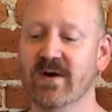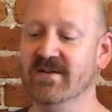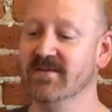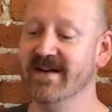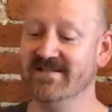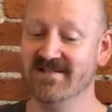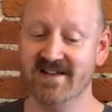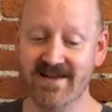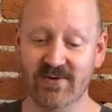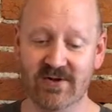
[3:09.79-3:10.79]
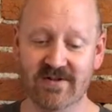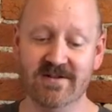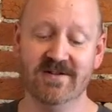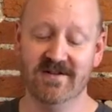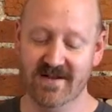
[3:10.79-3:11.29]
Well, the rest of the
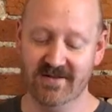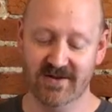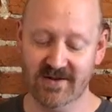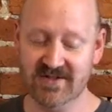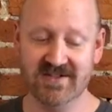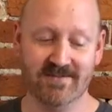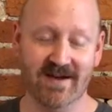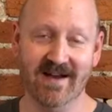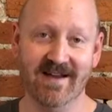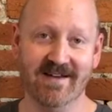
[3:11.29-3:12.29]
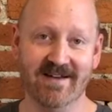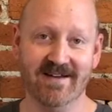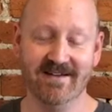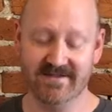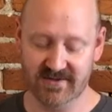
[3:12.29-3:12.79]
table looks at
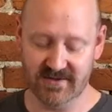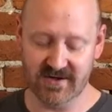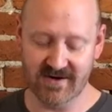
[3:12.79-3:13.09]
my